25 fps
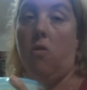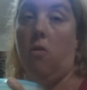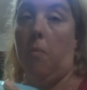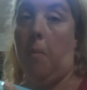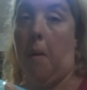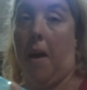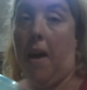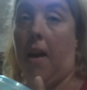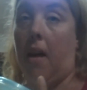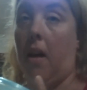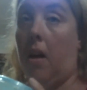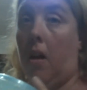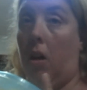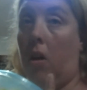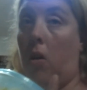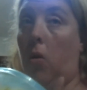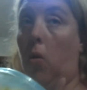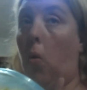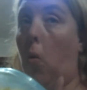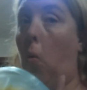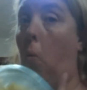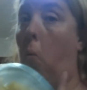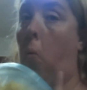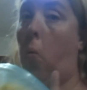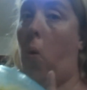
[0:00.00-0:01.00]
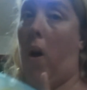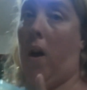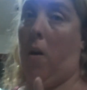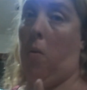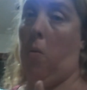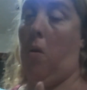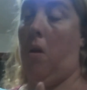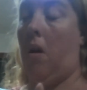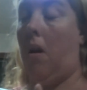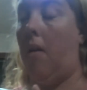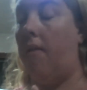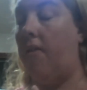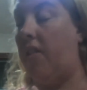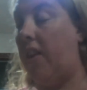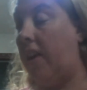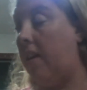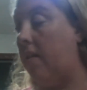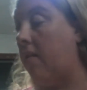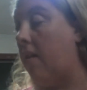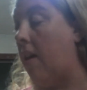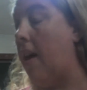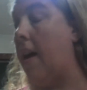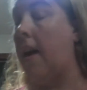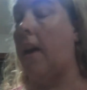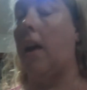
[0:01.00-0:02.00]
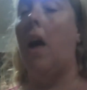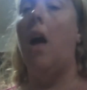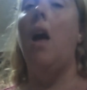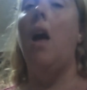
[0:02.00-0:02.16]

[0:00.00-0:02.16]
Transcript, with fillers: a couple of chicken breasts out for something